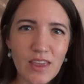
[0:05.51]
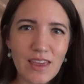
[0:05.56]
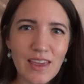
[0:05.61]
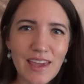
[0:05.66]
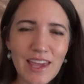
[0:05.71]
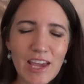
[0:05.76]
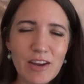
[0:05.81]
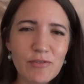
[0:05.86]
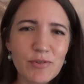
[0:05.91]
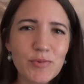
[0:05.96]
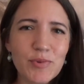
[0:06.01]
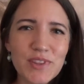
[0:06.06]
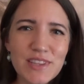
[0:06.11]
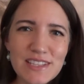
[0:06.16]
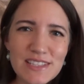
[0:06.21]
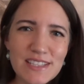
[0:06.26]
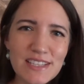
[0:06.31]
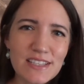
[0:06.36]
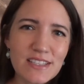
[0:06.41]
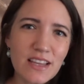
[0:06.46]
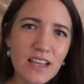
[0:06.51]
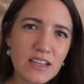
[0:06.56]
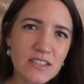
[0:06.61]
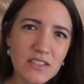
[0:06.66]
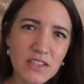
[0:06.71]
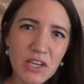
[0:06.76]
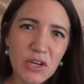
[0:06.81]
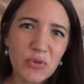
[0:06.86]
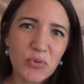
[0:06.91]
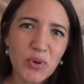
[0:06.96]
Hey everyone, this is
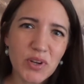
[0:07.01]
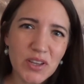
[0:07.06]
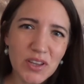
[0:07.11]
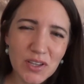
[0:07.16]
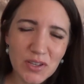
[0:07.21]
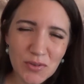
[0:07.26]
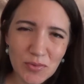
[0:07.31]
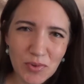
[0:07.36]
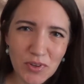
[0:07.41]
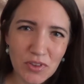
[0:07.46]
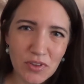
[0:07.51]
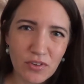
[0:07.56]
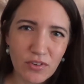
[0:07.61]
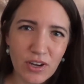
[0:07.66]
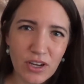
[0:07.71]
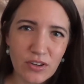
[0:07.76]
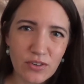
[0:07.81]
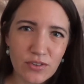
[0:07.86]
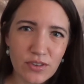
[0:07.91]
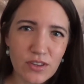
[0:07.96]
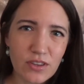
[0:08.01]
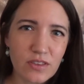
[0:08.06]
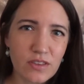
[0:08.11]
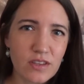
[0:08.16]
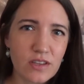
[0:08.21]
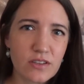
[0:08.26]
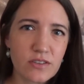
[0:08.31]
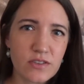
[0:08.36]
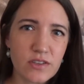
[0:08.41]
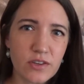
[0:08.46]
Lesley Rieland with Greater Than
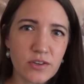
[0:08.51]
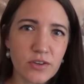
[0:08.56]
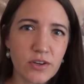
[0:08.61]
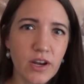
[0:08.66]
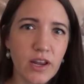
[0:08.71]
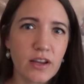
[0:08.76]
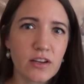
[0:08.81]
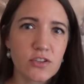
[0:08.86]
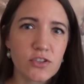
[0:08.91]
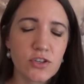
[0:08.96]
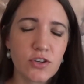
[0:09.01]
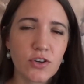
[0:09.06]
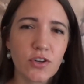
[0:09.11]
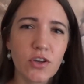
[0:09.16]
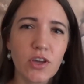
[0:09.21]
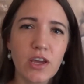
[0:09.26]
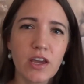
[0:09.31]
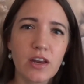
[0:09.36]
These International,